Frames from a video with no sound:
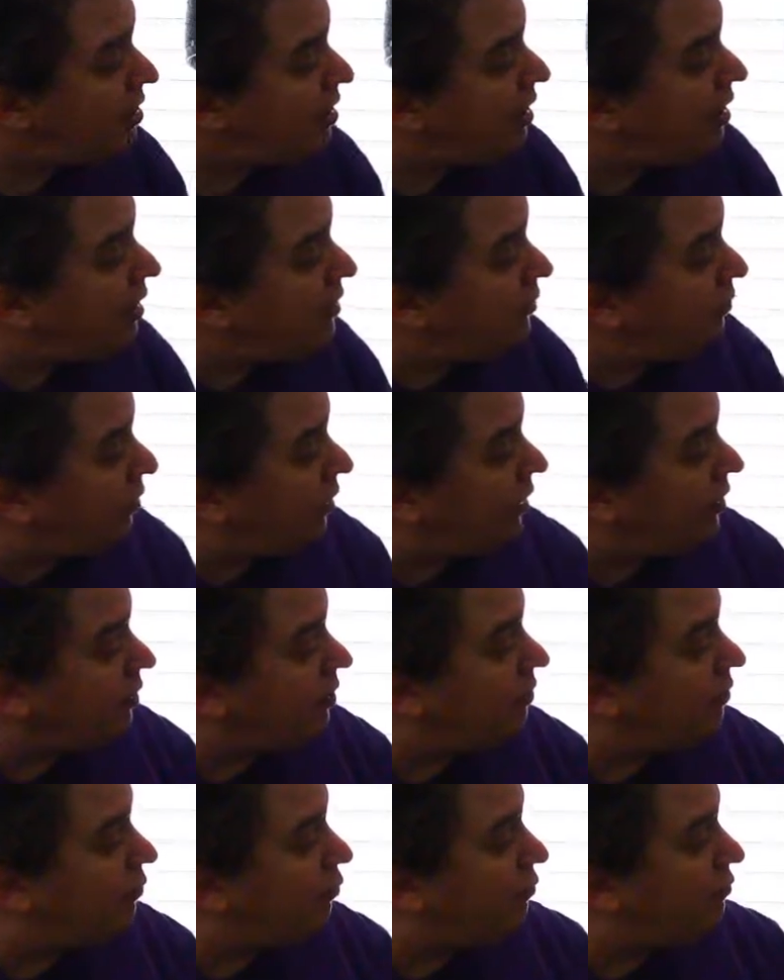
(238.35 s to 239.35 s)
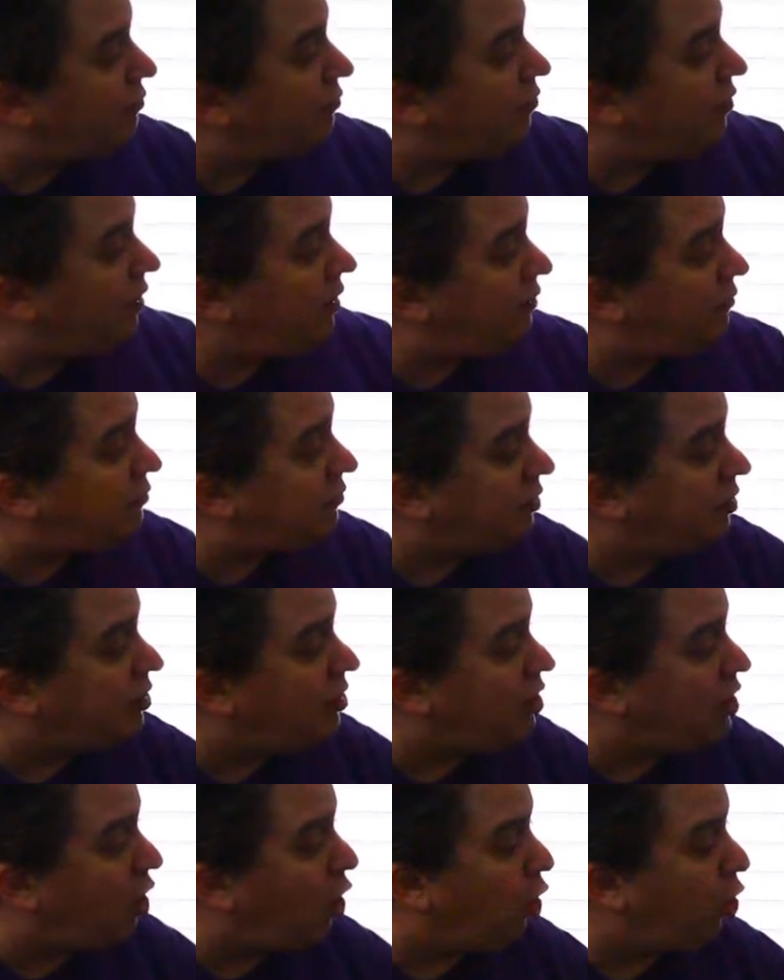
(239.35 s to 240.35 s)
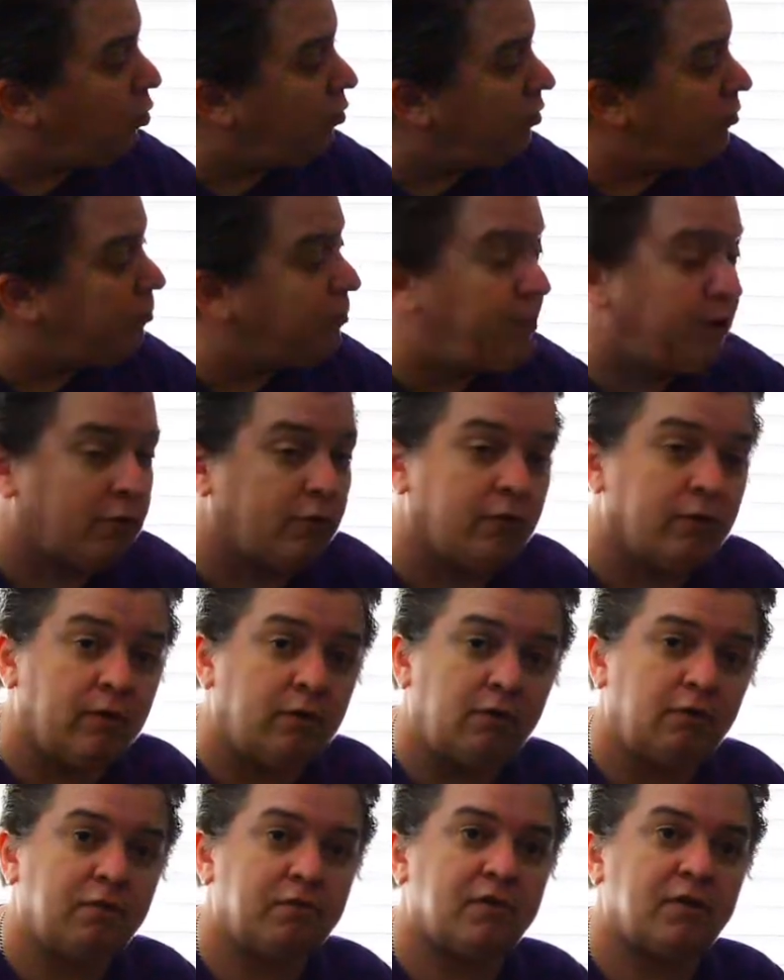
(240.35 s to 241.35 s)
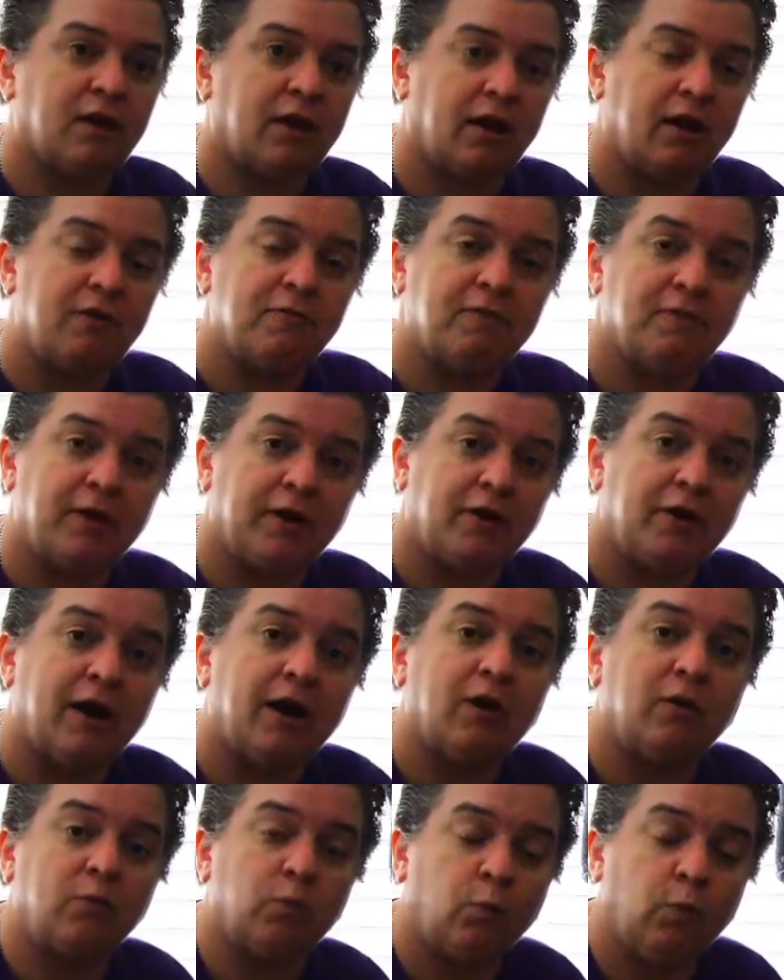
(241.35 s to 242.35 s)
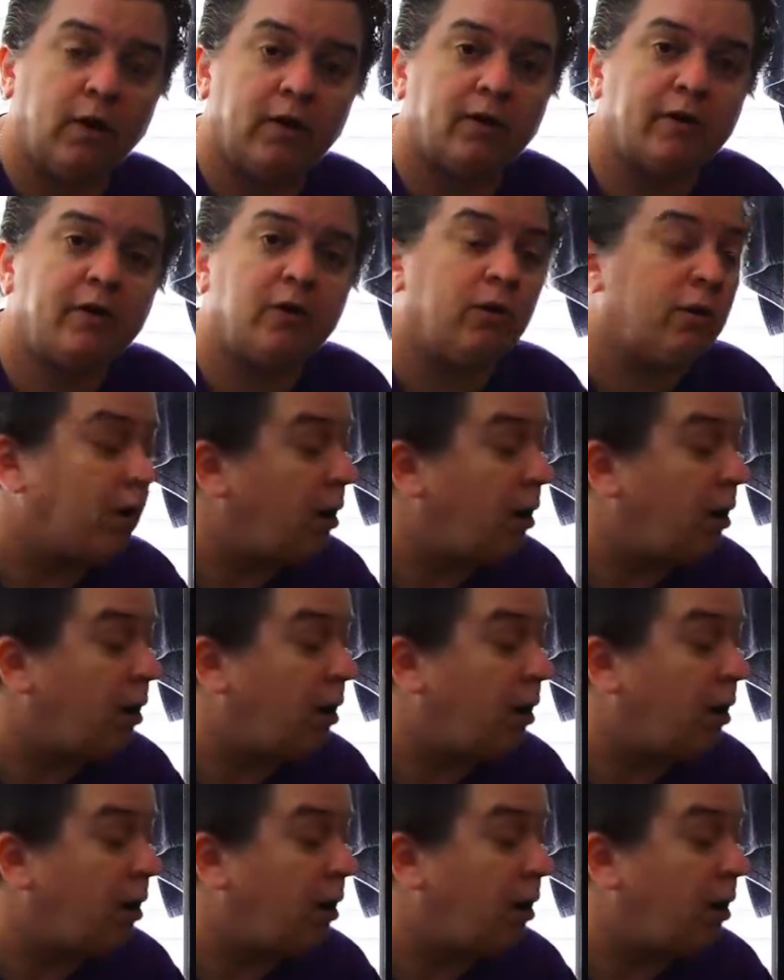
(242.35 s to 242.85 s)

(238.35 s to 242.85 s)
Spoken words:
And you can use these known minerals to kind of figure out where your